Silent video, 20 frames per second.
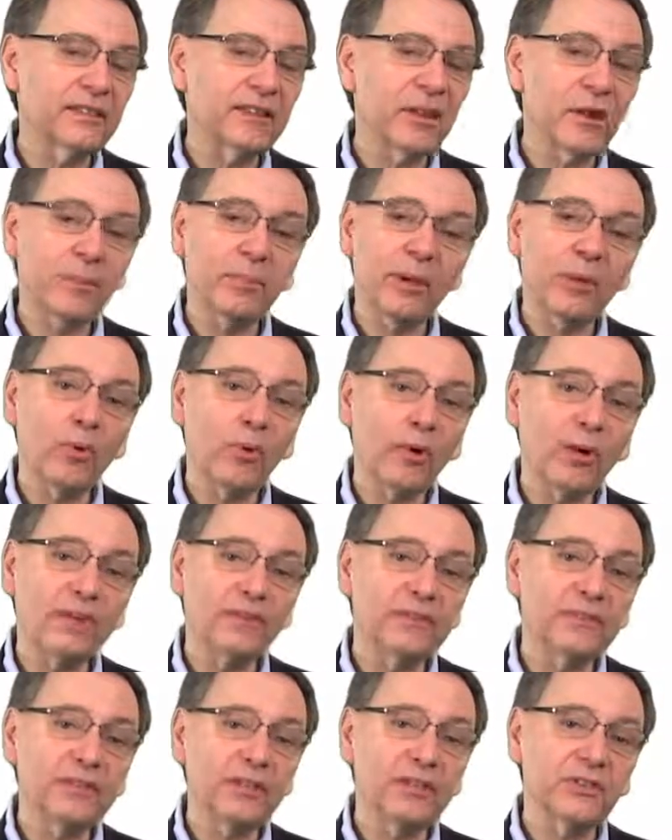in helping
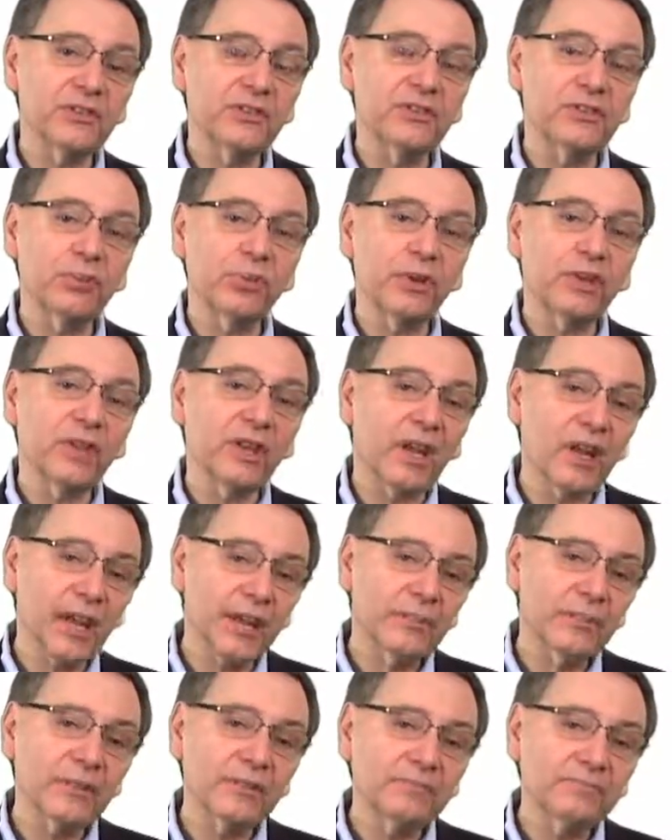organizations with
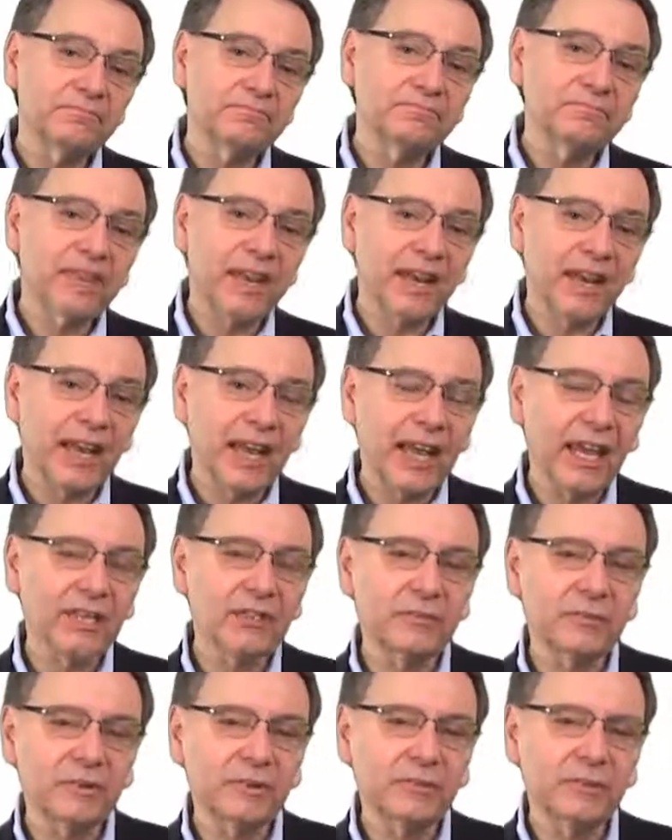alignment and
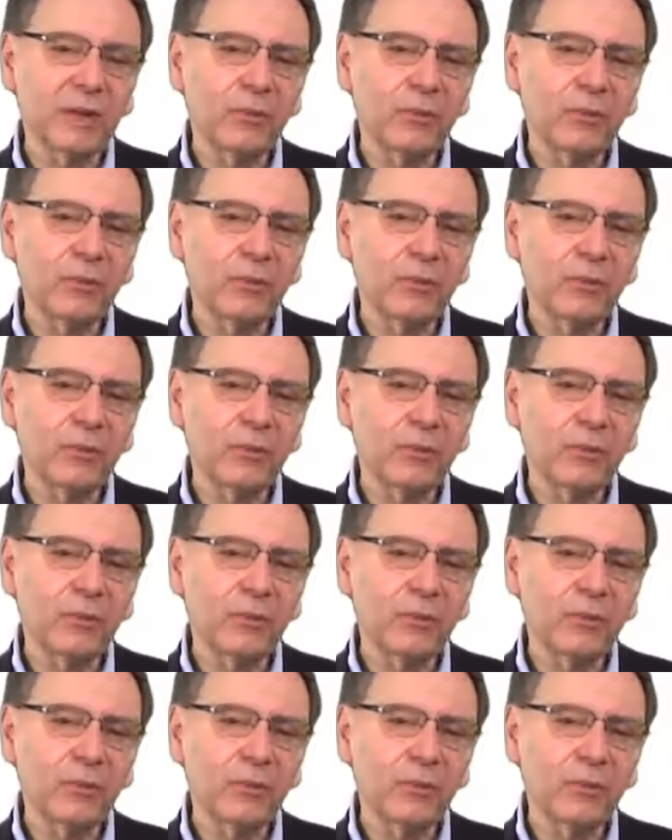engagement.